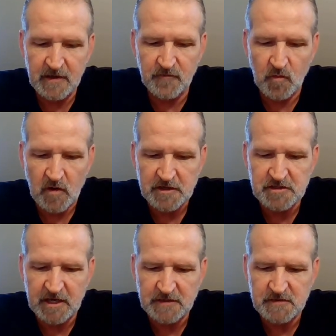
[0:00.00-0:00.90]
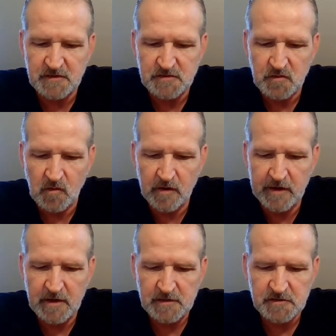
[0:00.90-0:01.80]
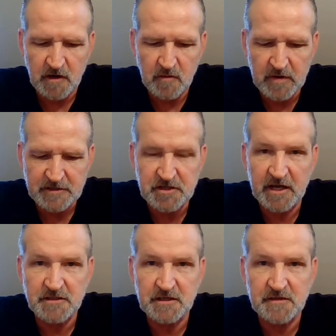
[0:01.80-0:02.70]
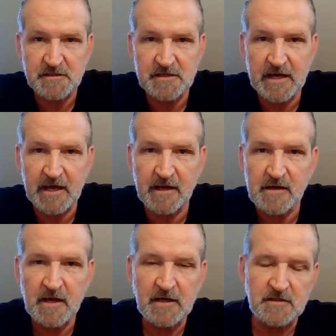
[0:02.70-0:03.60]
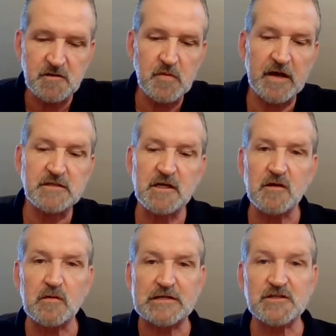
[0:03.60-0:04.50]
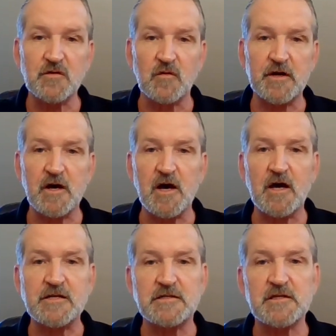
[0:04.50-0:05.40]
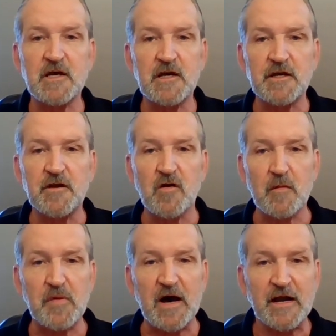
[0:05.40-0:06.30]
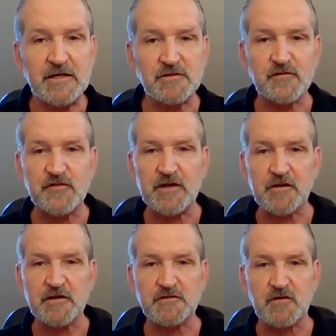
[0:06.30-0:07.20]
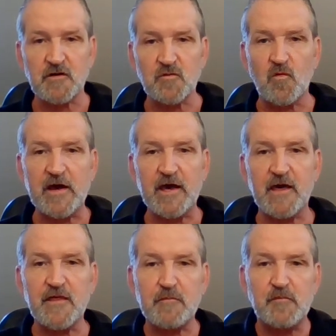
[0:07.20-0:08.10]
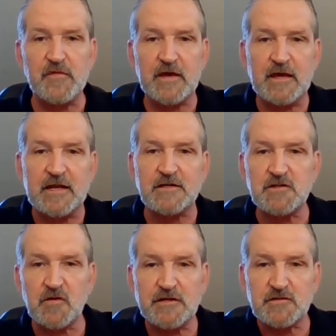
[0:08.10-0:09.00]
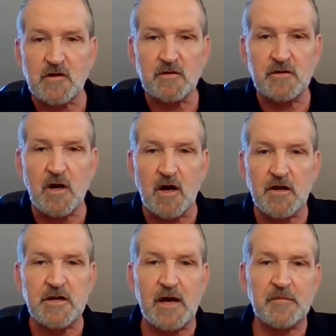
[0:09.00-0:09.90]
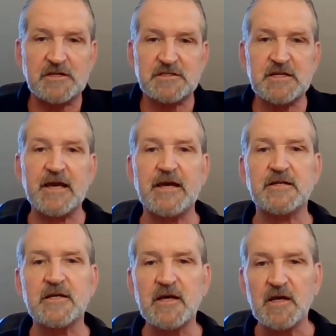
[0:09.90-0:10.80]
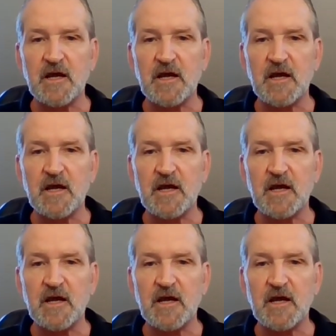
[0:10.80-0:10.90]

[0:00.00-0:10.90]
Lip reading: If you want to change the story, start by changing the state. So basically what's going on is, you know, our bodies are feeling a certain way, they get into a certain autonomic state,